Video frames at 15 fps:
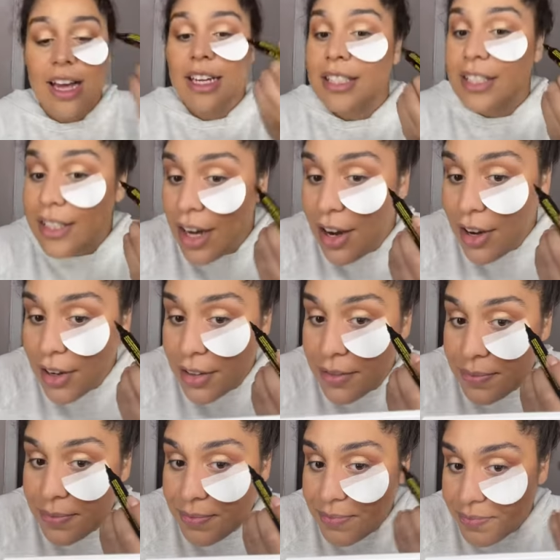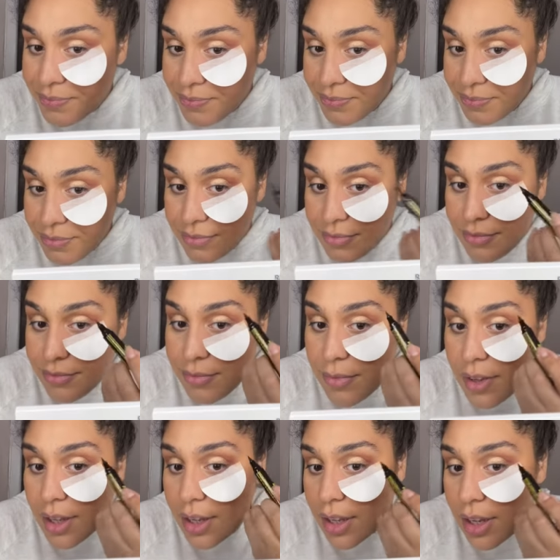So,
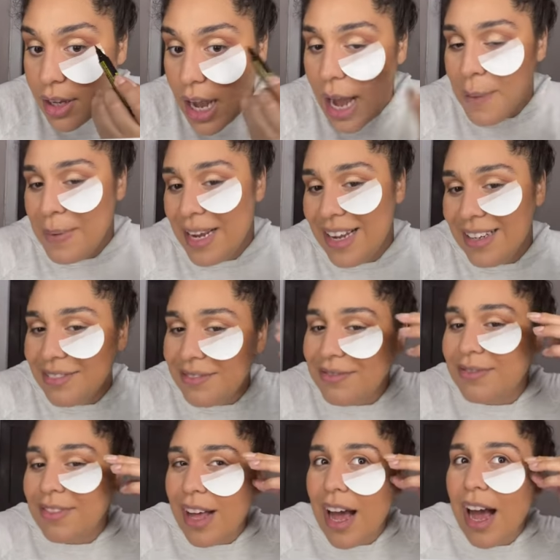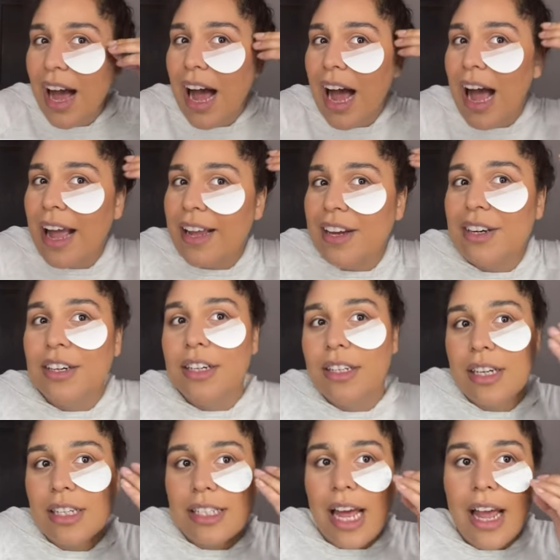I mean, I could
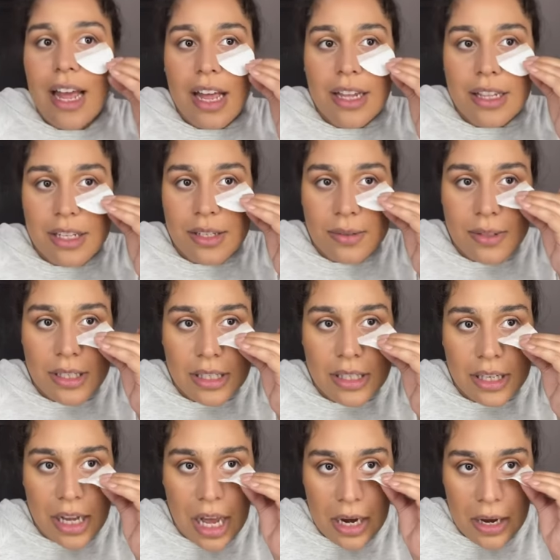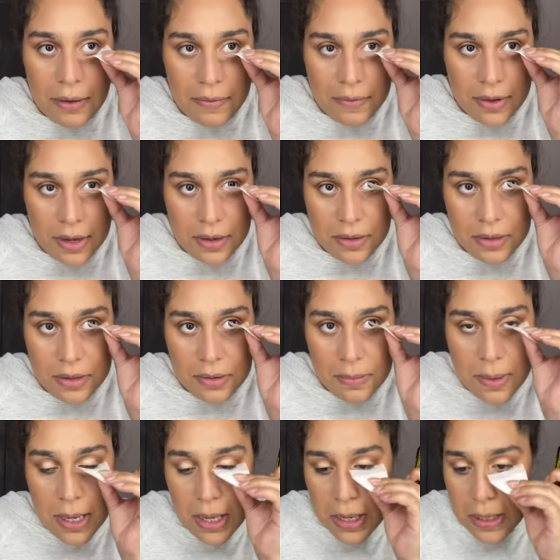because I this one kind of fell a little
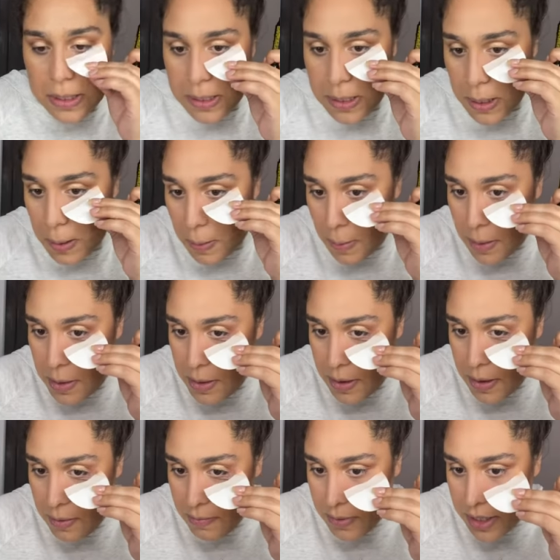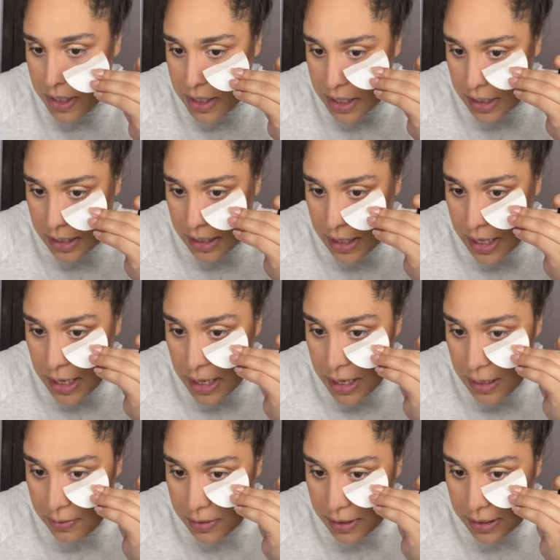bit. So you can readjust it
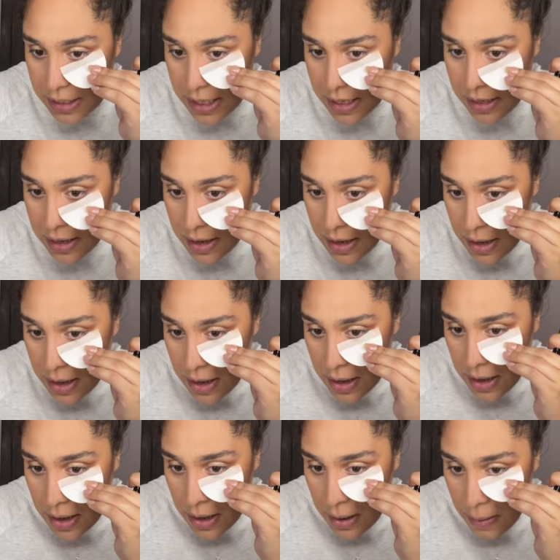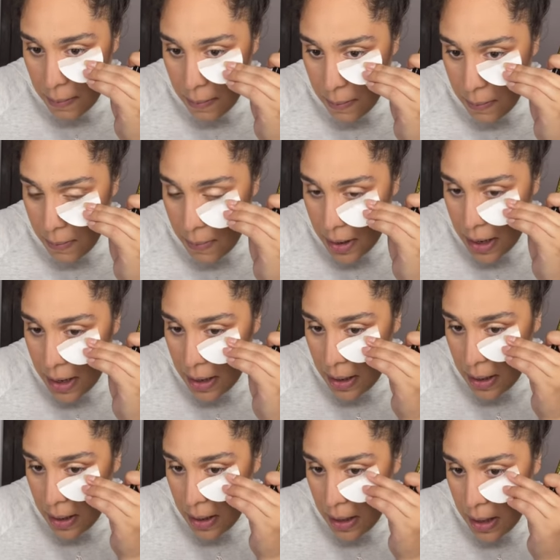and it'll stick right.